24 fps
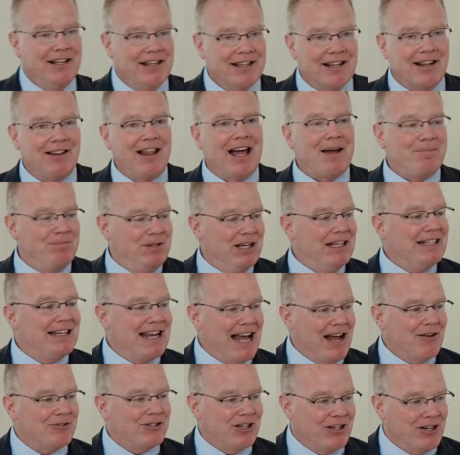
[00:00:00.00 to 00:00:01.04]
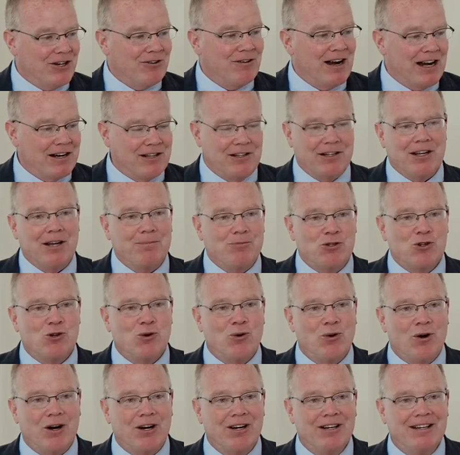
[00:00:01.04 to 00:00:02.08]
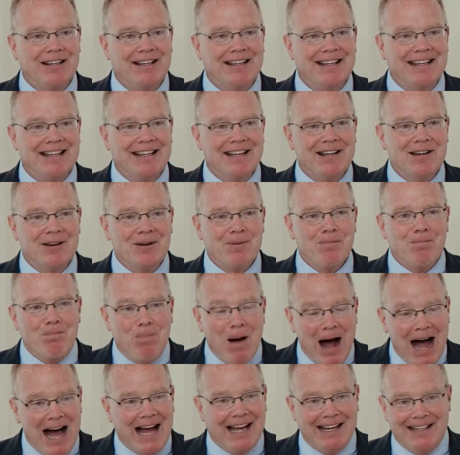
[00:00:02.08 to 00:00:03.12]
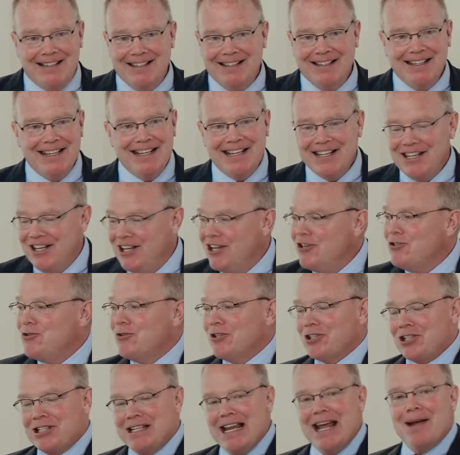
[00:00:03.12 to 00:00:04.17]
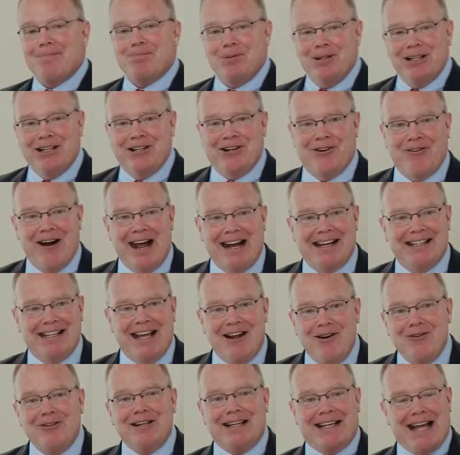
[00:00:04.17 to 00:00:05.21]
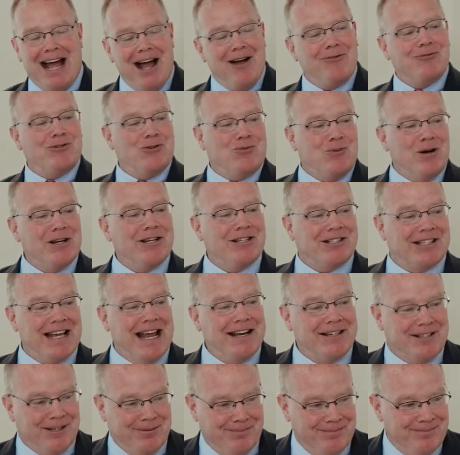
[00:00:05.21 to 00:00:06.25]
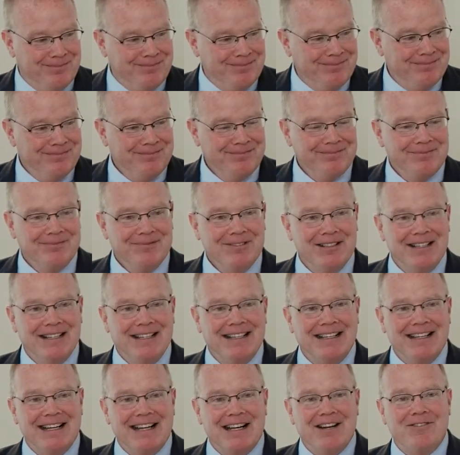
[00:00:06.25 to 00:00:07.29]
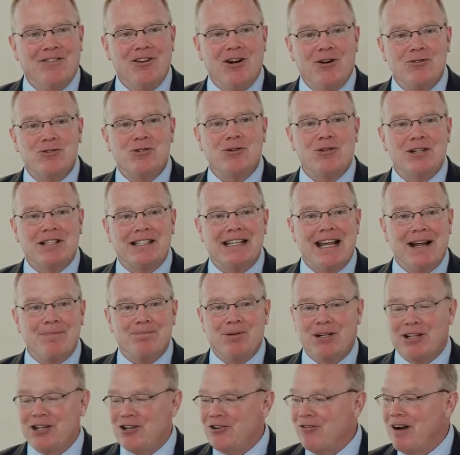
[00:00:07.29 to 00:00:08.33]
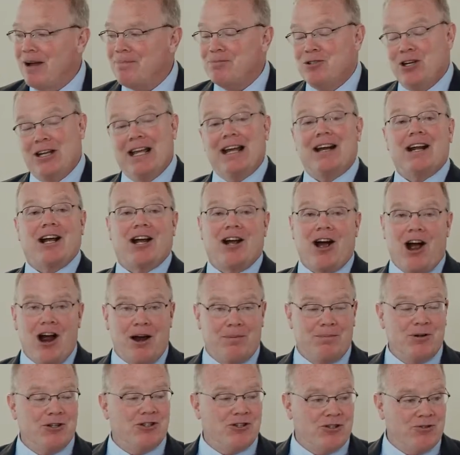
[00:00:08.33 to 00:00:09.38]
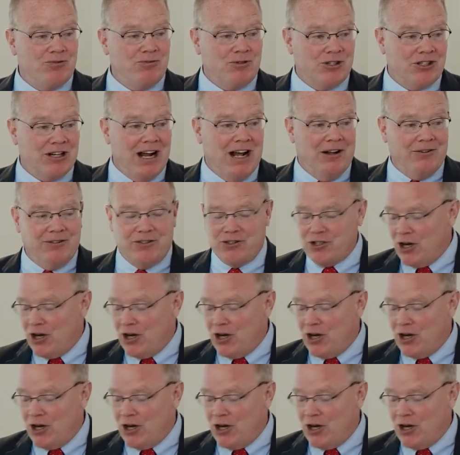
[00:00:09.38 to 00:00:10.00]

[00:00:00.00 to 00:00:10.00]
The lab did count it correctly, I'm sure. But you didn't do the sampling correct. They only counted what you sent them. And if you don't do the sampling correct, you get a garbage result.